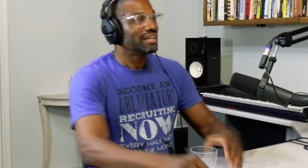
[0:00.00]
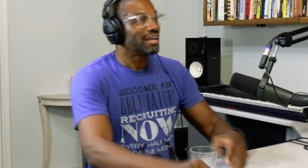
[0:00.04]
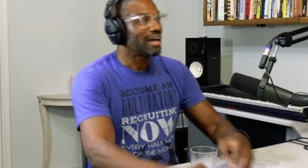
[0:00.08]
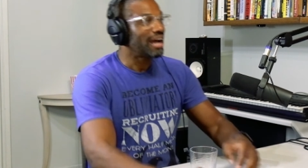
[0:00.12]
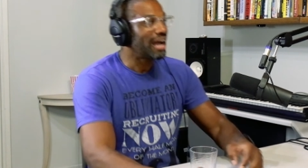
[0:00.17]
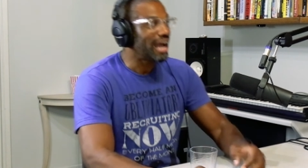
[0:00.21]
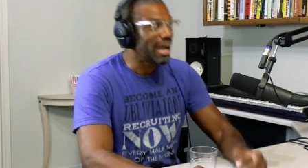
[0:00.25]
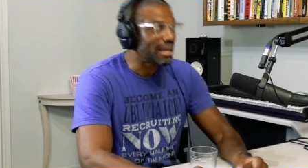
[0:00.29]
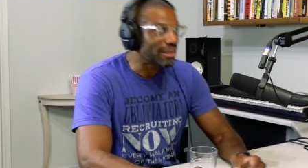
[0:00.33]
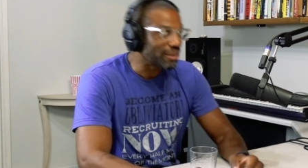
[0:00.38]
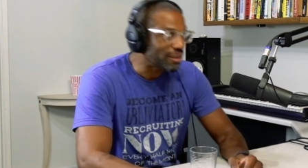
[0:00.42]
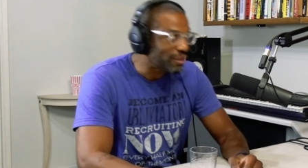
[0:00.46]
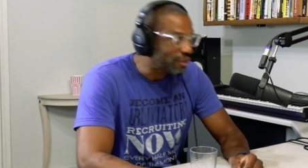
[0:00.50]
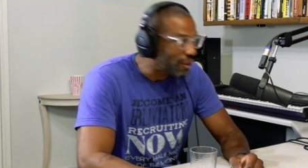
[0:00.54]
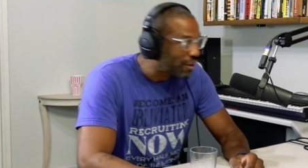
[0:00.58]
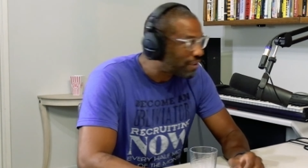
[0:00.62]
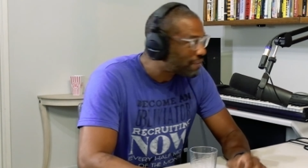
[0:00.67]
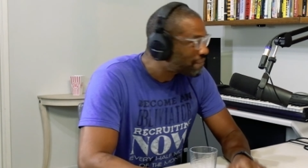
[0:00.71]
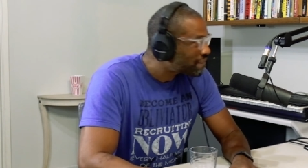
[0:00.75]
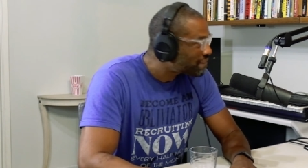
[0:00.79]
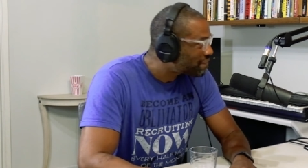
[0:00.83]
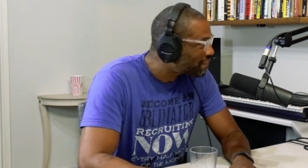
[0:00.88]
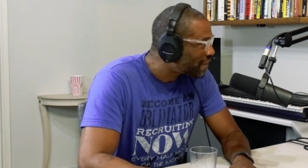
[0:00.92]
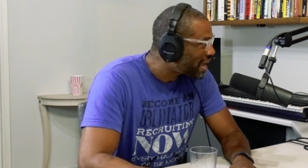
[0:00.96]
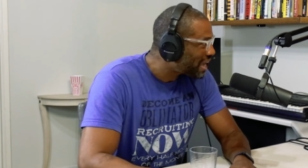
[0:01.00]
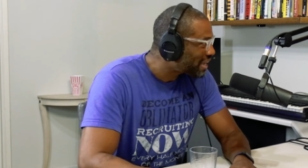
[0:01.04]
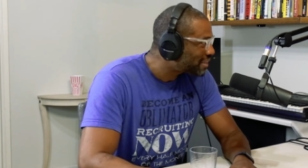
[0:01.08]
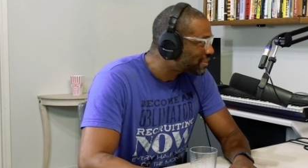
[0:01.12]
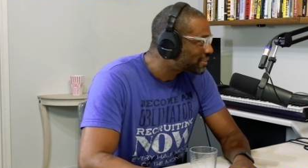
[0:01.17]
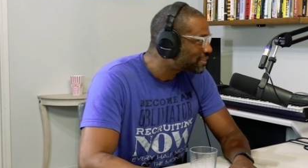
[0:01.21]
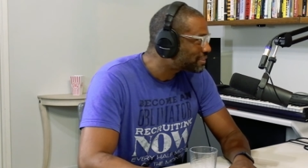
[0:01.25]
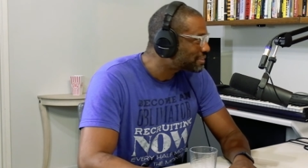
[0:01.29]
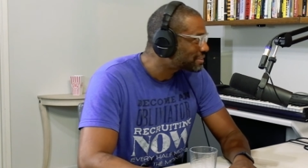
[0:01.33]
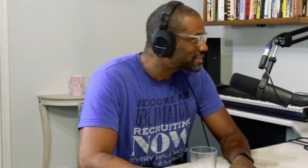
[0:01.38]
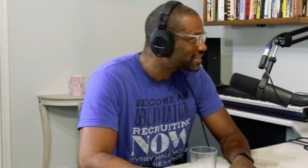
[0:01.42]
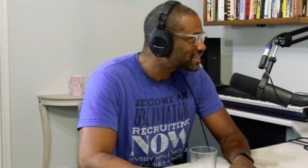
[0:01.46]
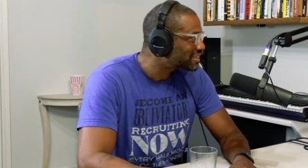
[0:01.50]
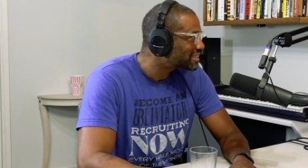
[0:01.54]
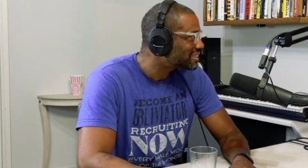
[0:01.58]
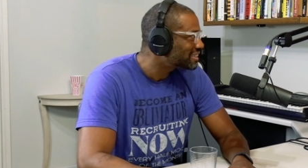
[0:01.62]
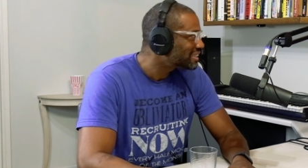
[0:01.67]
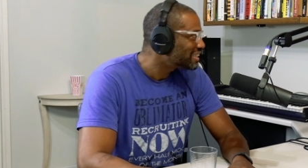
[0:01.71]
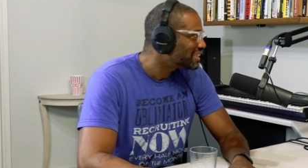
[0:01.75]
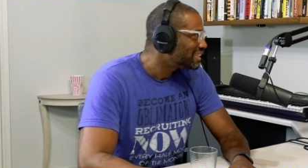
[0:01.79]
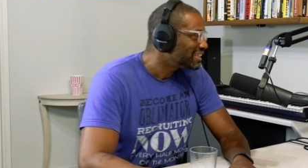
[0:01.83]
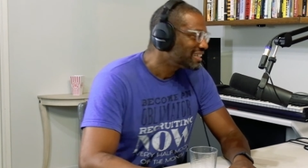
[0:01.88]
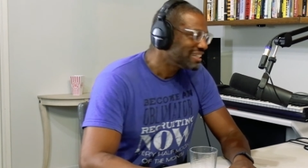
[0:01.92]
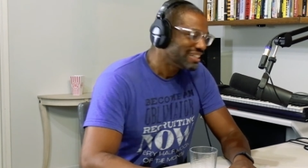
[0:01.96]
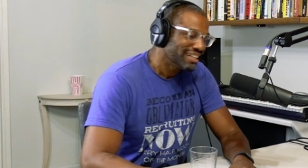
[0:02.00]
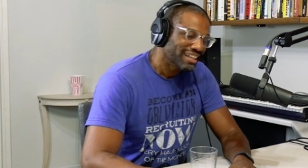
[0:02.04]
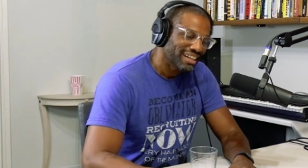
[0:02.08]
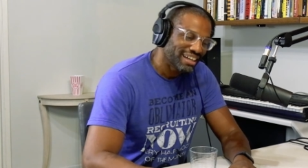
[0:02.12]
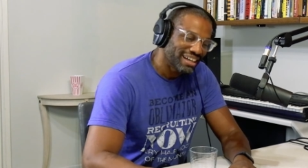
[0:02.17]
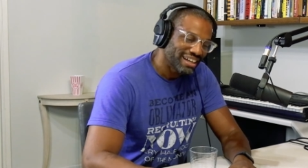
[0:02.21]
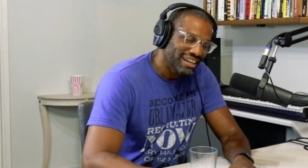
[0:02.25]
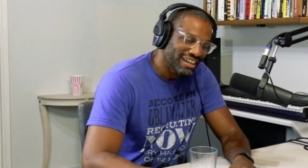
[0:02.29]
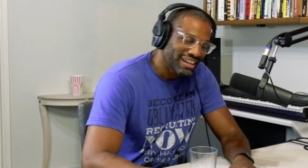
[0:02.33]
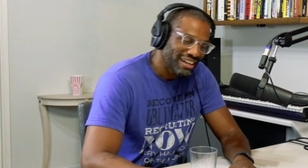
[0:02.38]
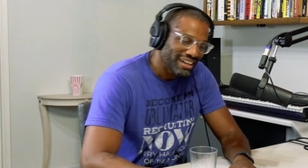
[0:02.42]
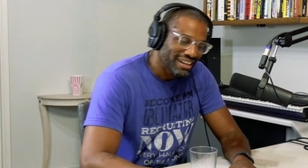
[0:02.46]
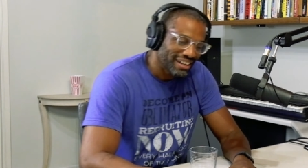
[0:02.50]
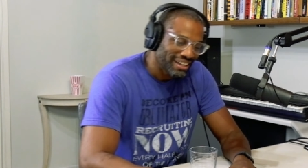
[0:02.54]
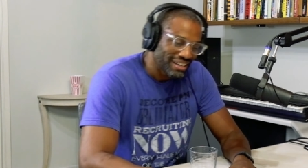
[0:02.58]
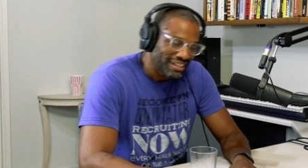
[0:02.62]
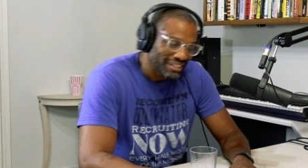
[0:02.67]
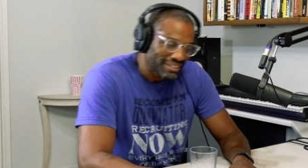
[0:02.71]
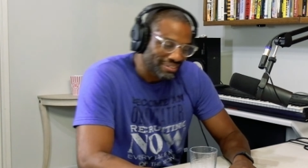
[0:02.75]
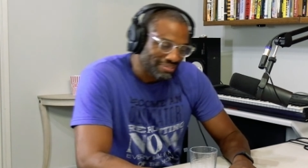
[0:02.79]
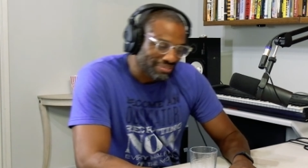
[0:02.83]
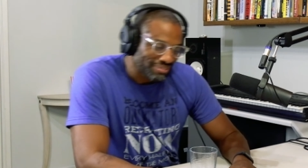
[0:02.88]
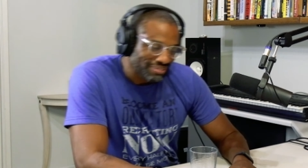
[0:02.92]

I had a lot of failed, uh,